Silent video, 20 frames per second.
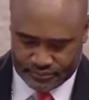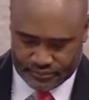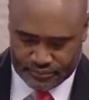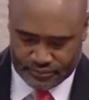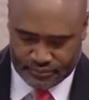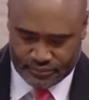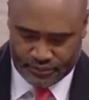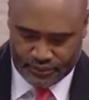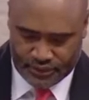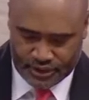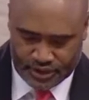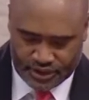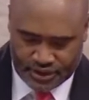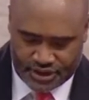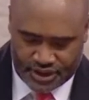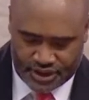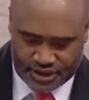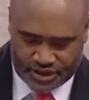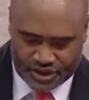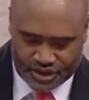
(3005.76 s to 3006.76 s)
Genesis
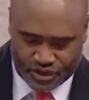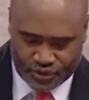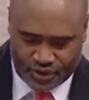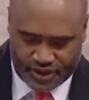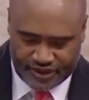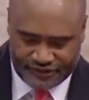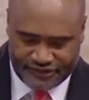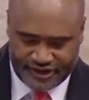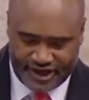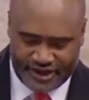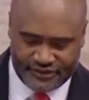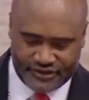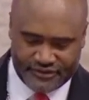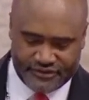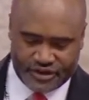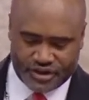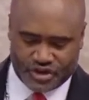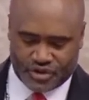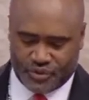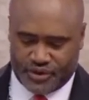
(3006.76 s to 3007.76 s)
25 and verse 29.